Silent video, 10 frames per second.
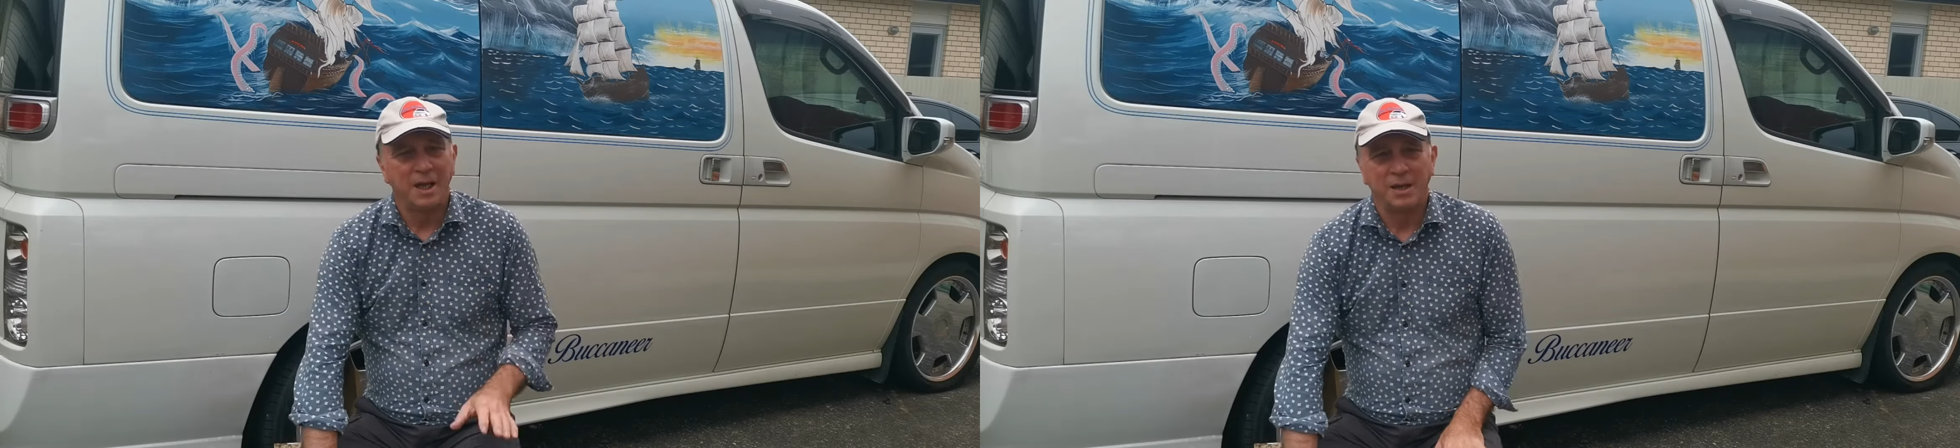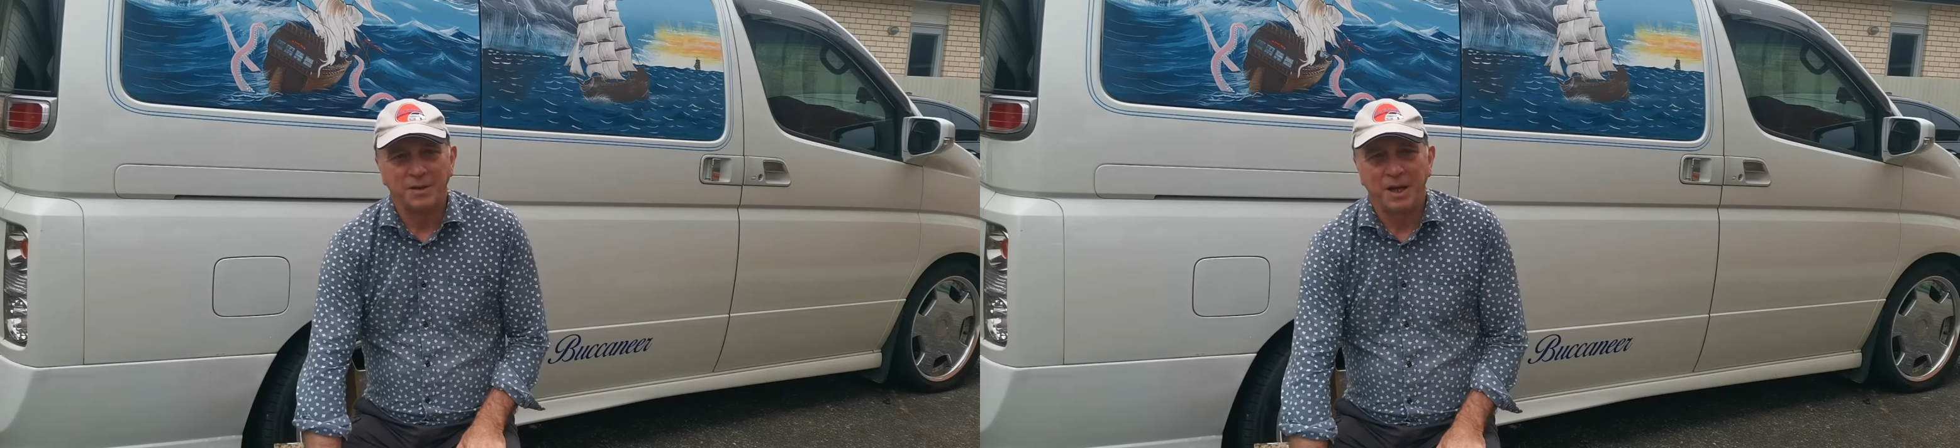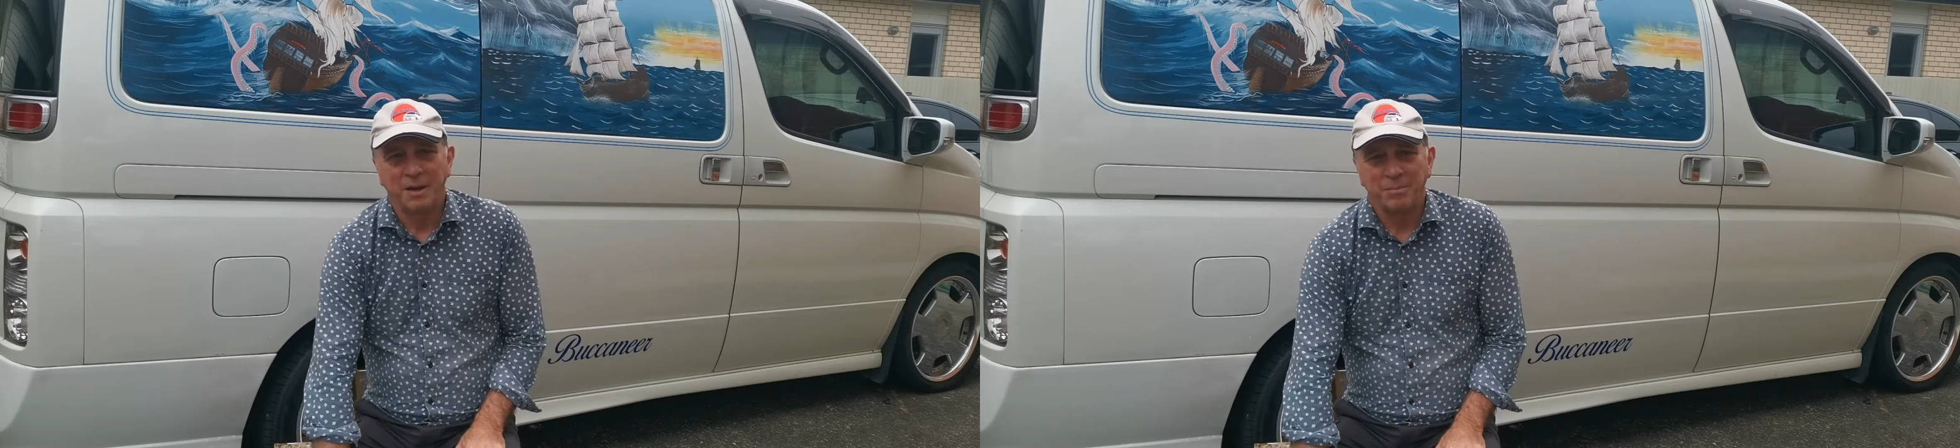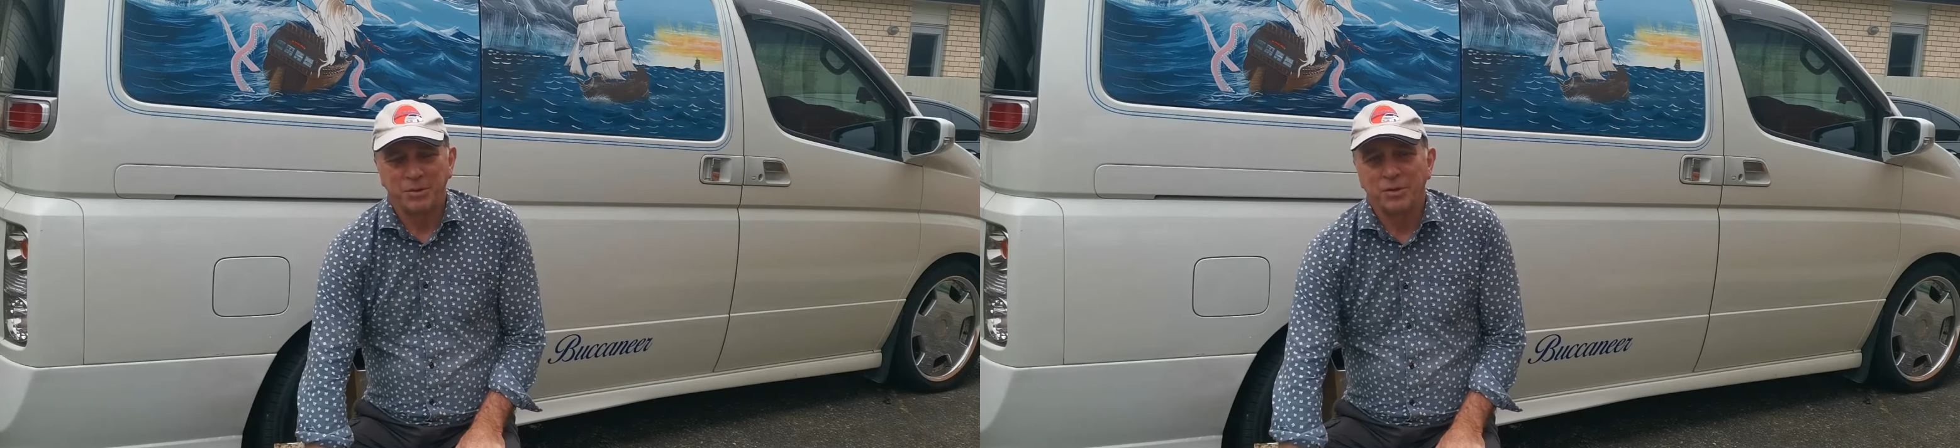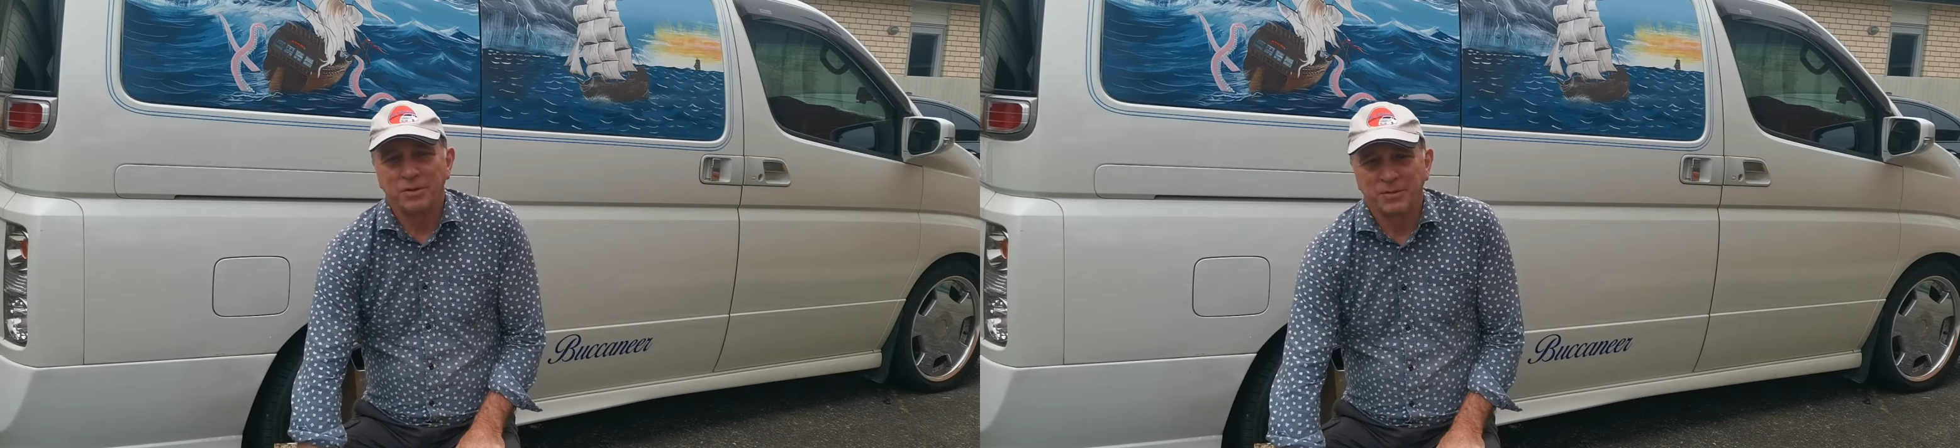and
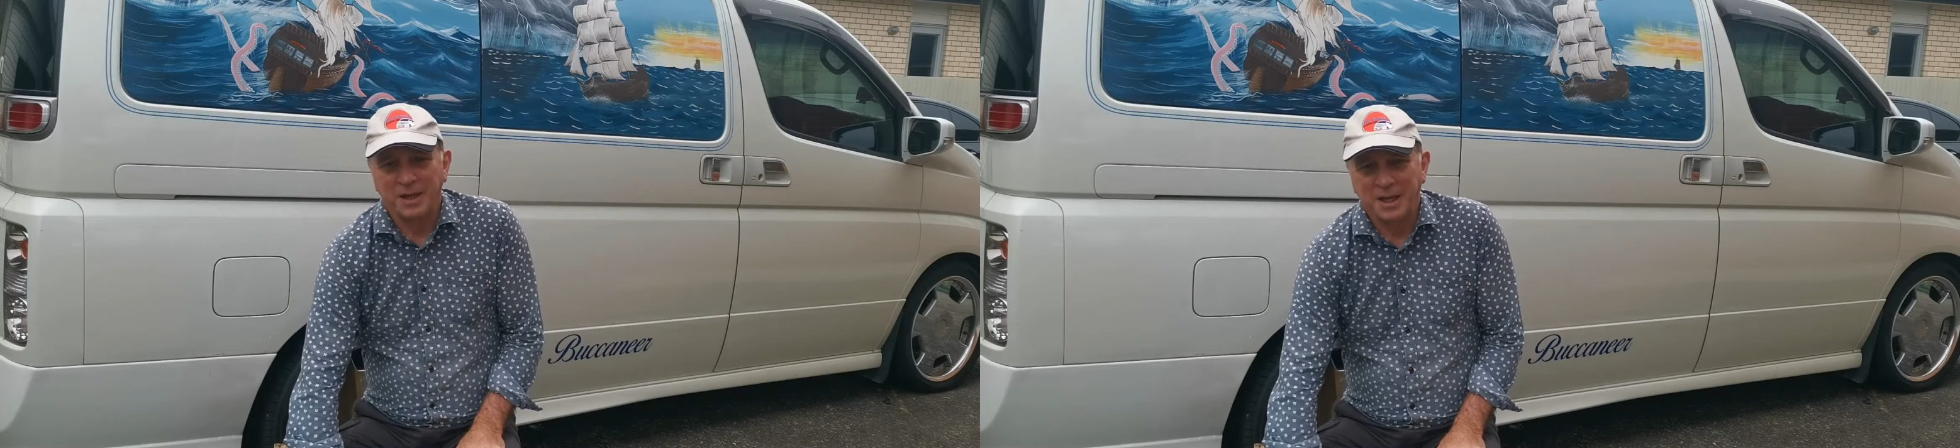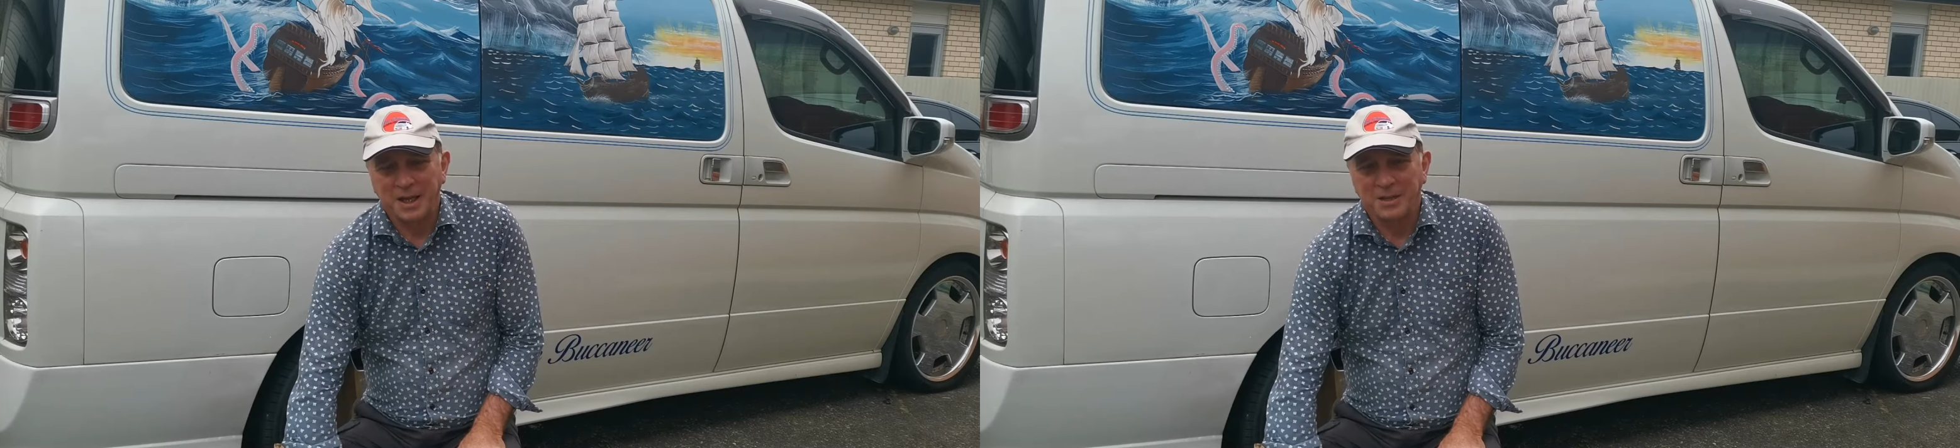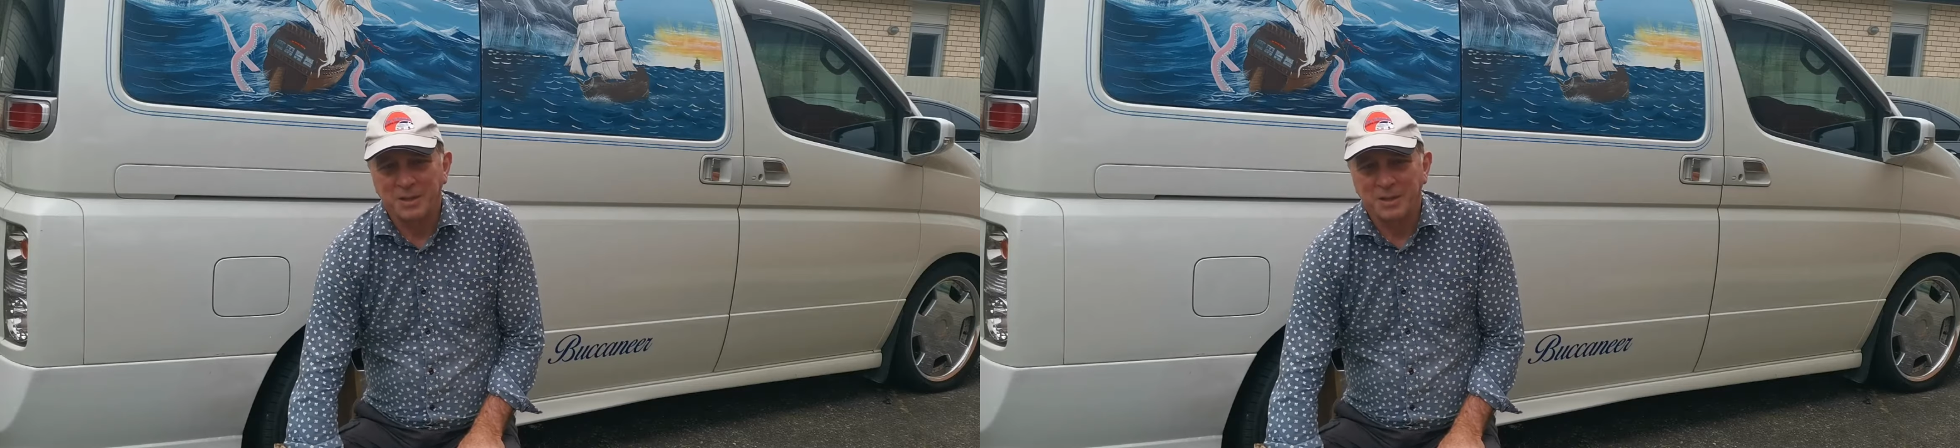beautiful again.